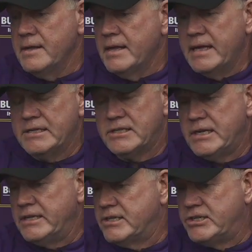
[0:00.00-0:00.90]

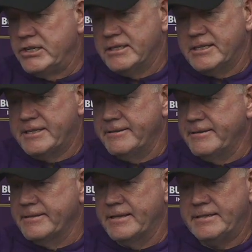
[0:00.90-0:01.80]
it's just
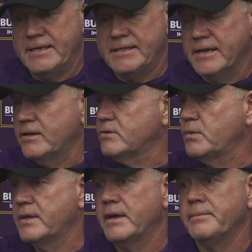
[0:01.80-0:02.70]
the details
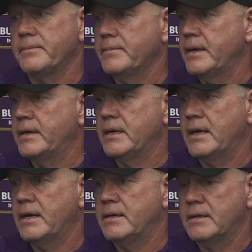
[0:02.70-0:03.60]
with him,
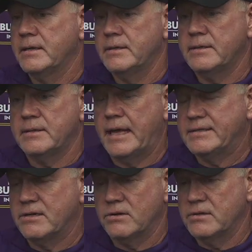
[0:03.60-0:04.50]
and
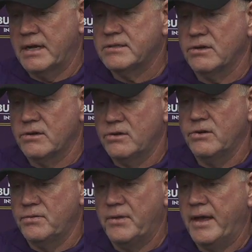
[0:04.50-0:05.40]
that's a
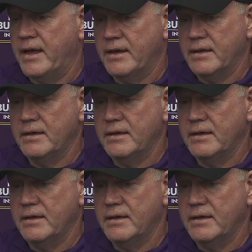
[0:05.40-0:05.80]
good thing.